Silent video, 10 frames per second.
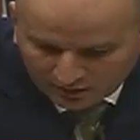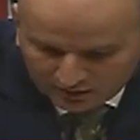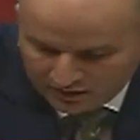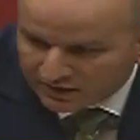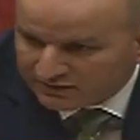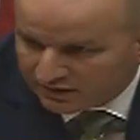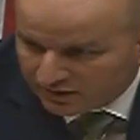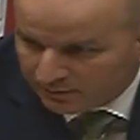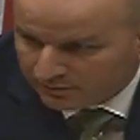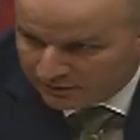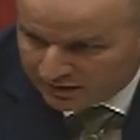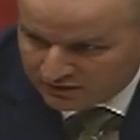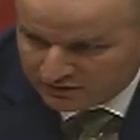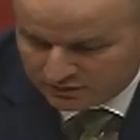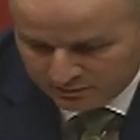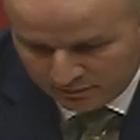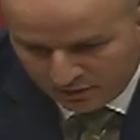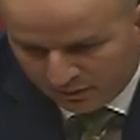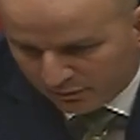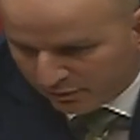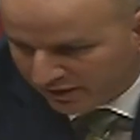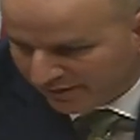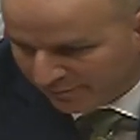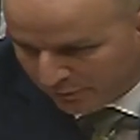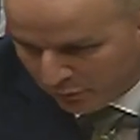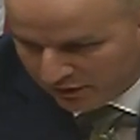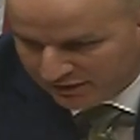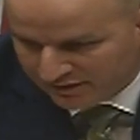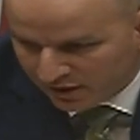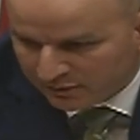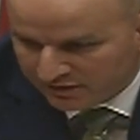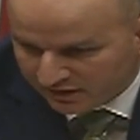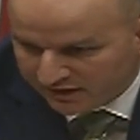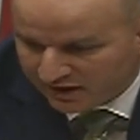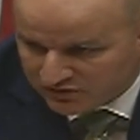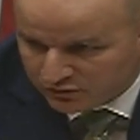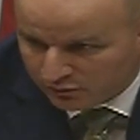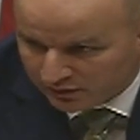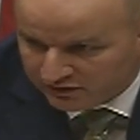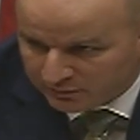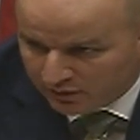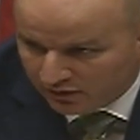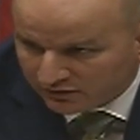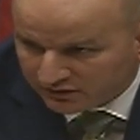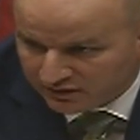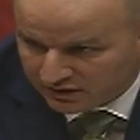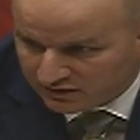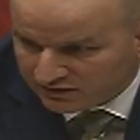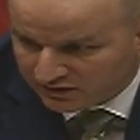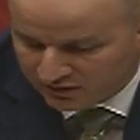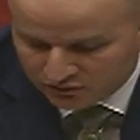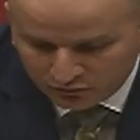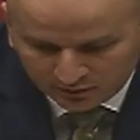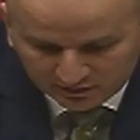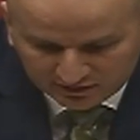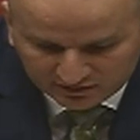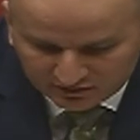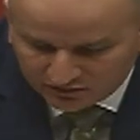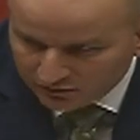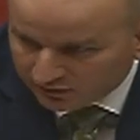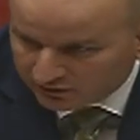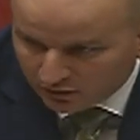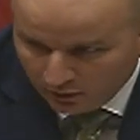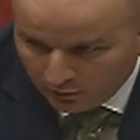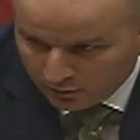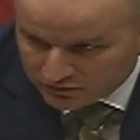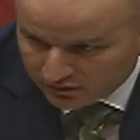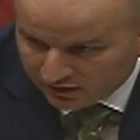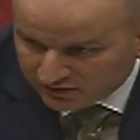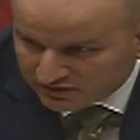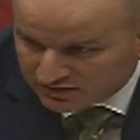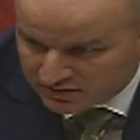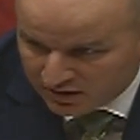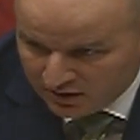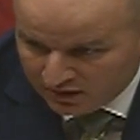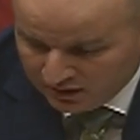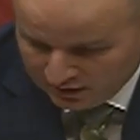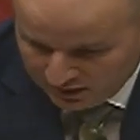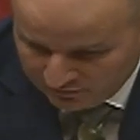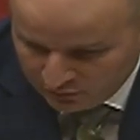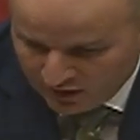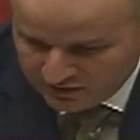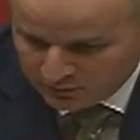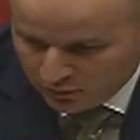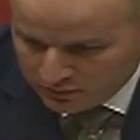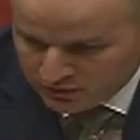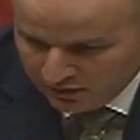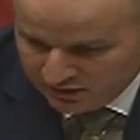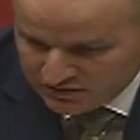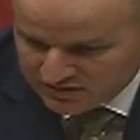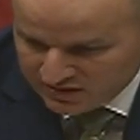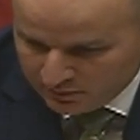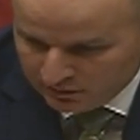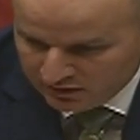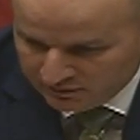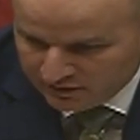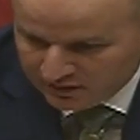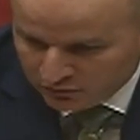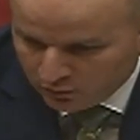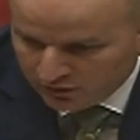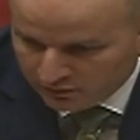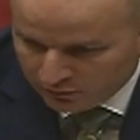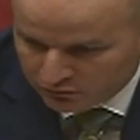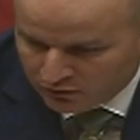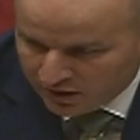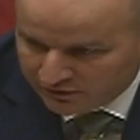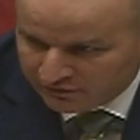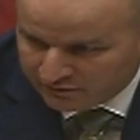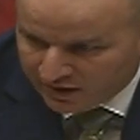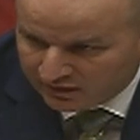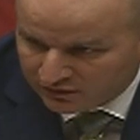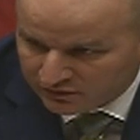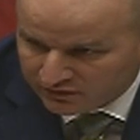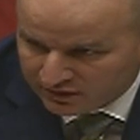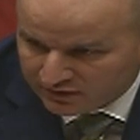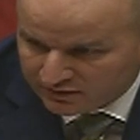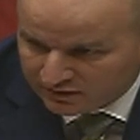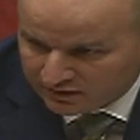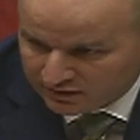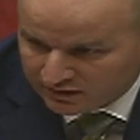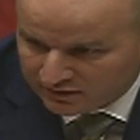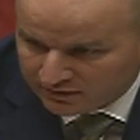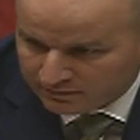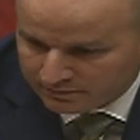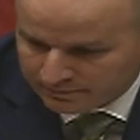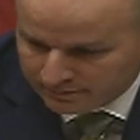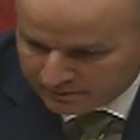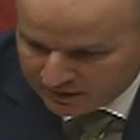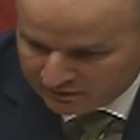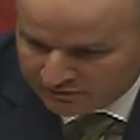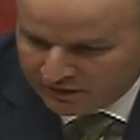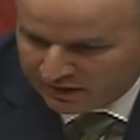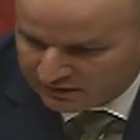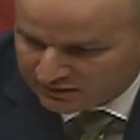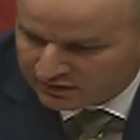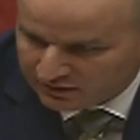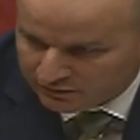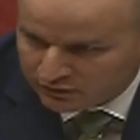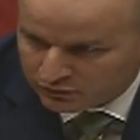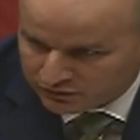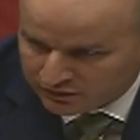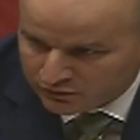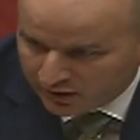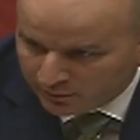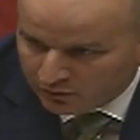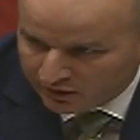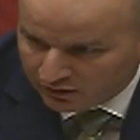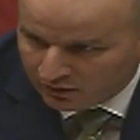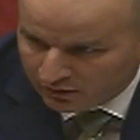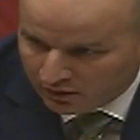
Yes, I am. That's it, we dub it the catch and release policy. It's extremely disconcerting to all Border Patrol agents. If you ask Border Patrol agents, they believe that it's one of those driving factors that that invites individuals to try to break our.